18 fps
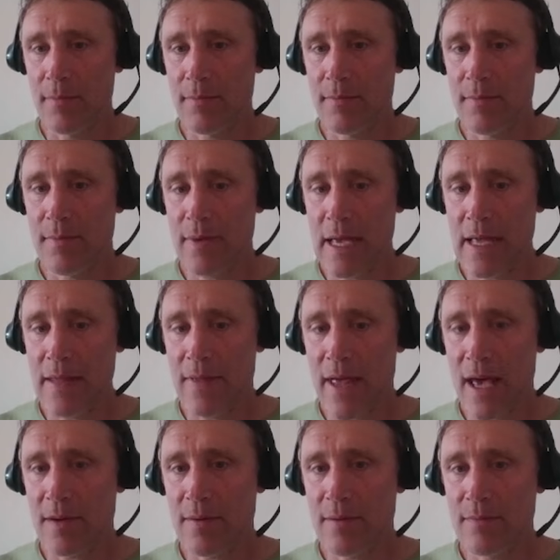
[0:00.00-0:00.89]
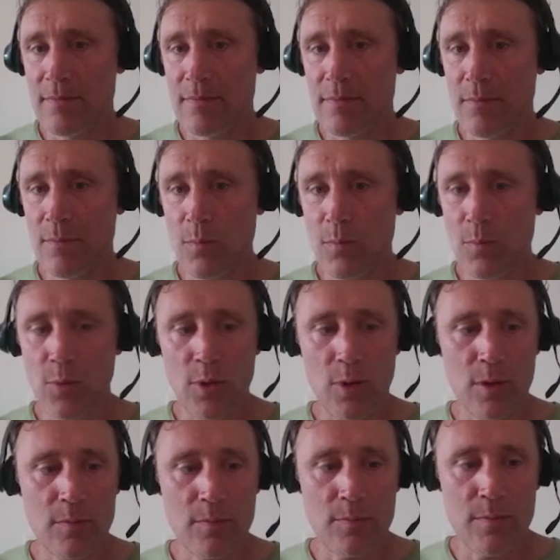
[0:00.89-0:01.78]
and that
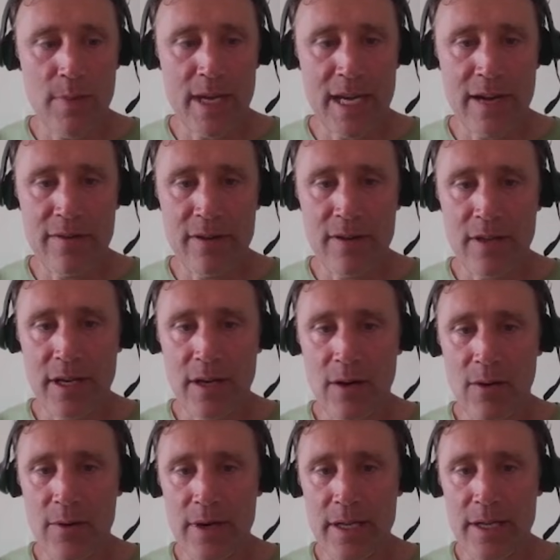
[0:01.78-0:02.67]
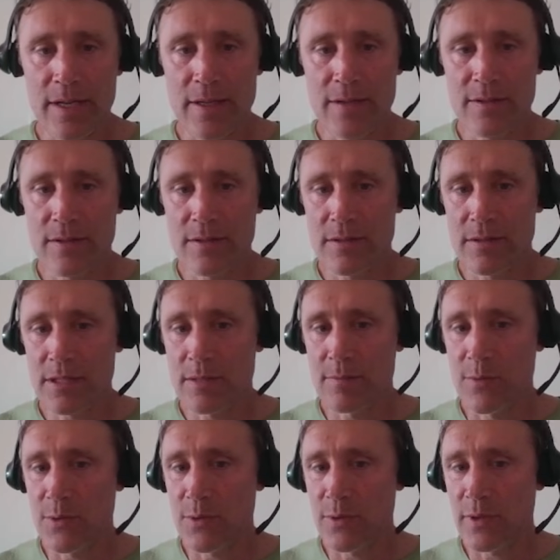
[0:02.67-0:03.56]
will make everything already
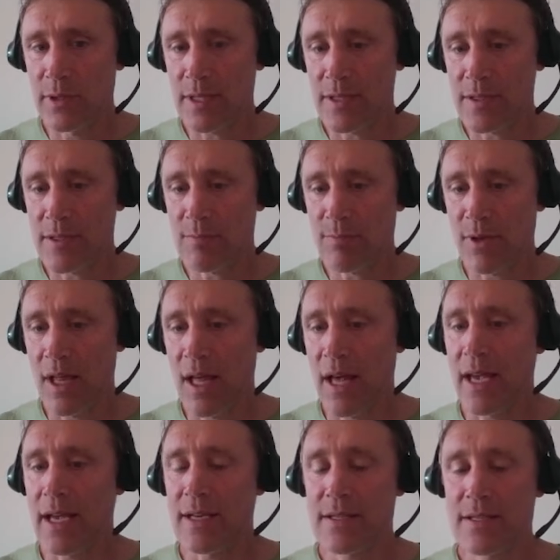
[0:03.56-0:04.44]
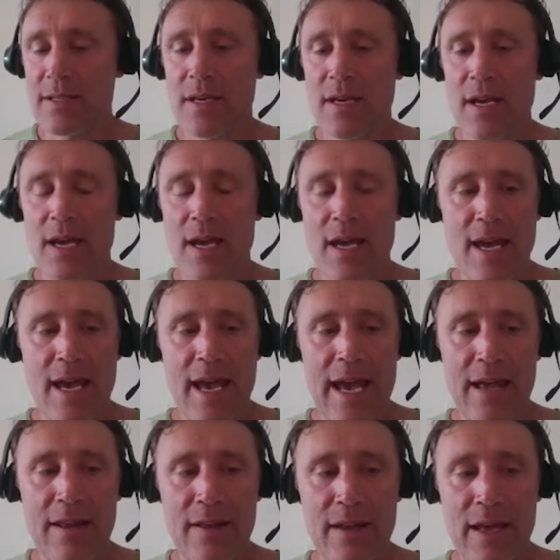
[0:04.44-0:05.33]
smoothly splined.
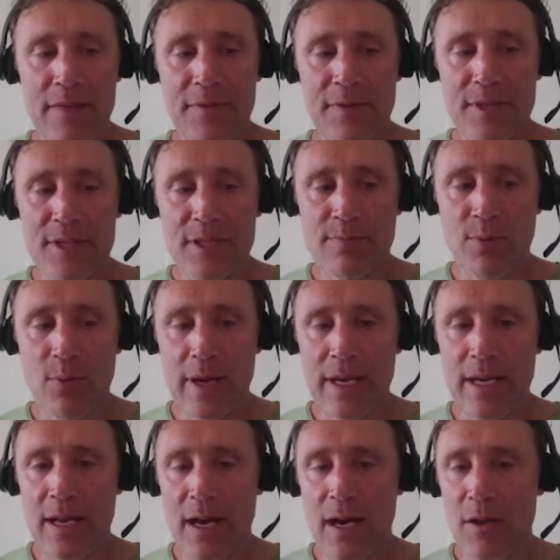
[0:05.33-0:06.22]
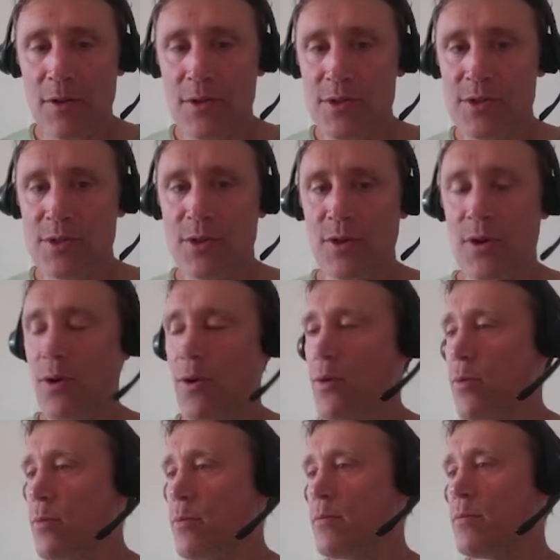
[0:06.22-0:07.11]
And at this point, I'll just
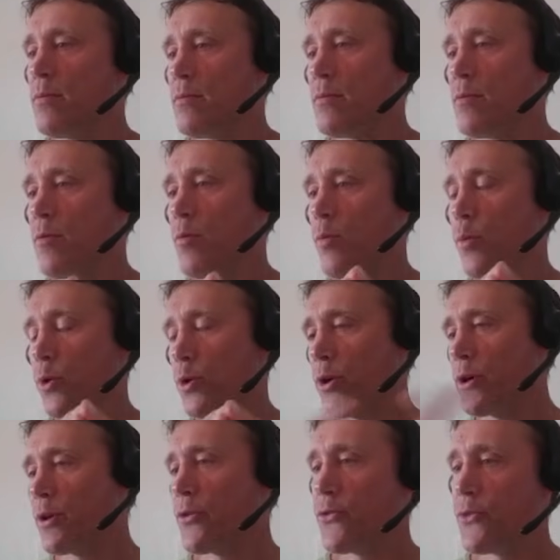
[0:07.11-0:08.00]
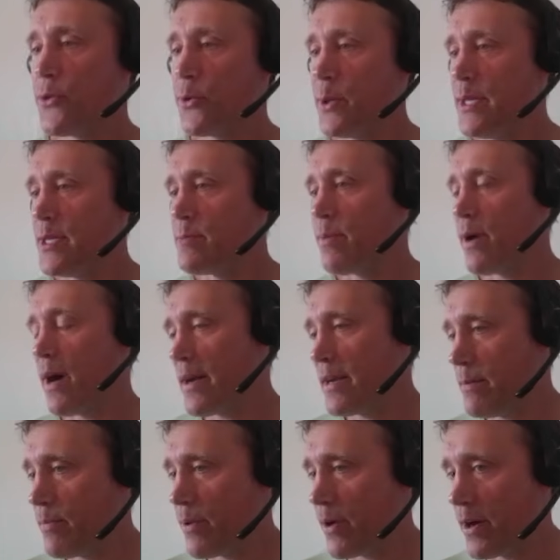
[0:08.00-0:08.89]
go work through each
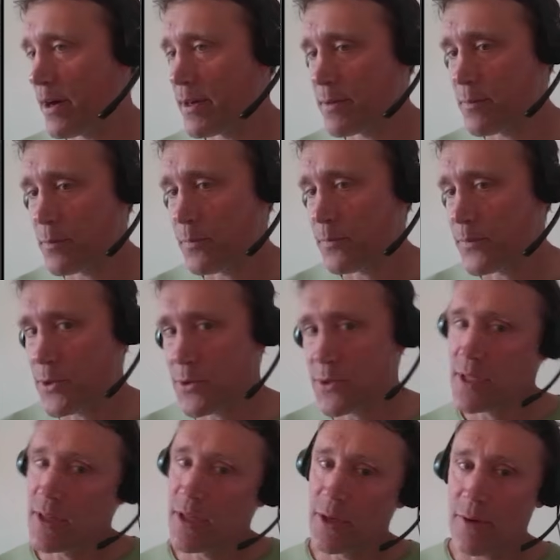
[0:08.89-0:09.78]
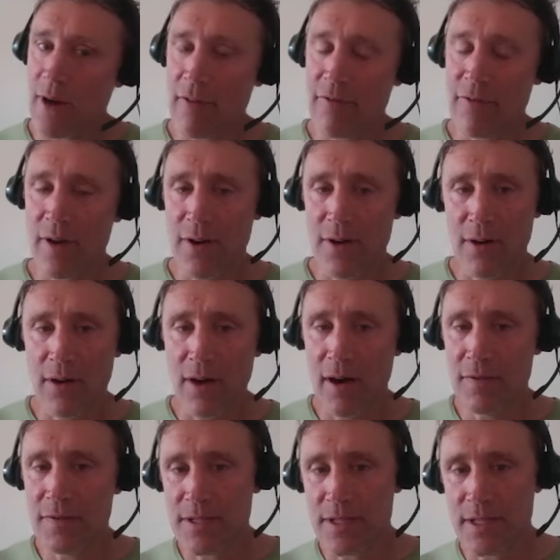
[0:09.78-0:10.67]
body part using the graph editor
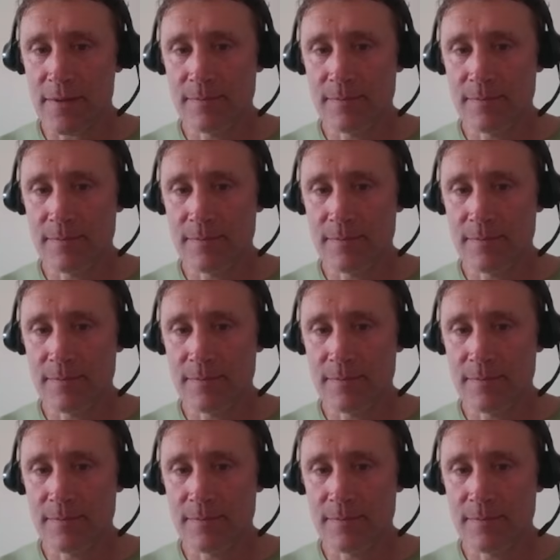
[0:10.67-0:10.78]
often.